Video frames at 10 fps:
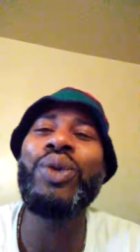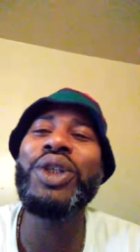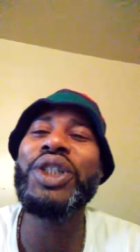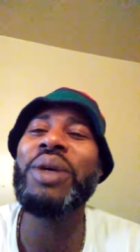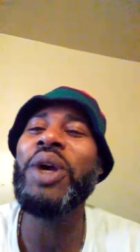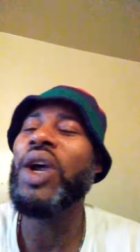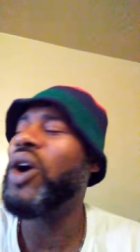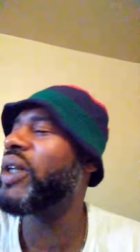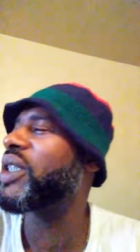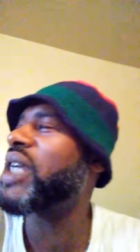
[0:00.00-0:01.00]
ownership
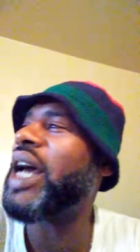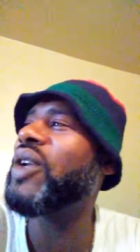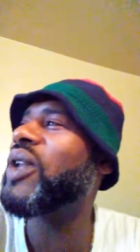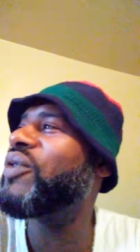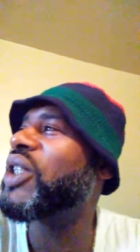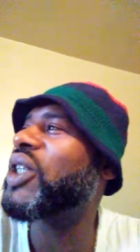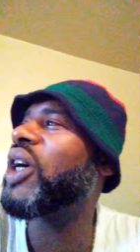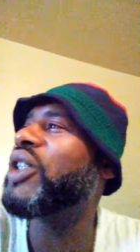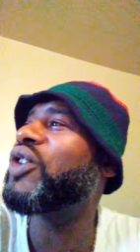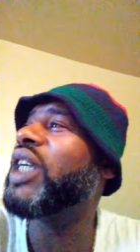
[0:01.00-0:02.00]
and title of this
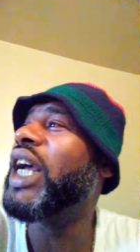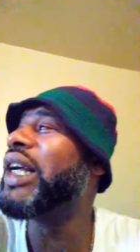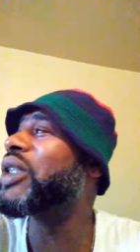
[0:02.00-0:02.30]
country.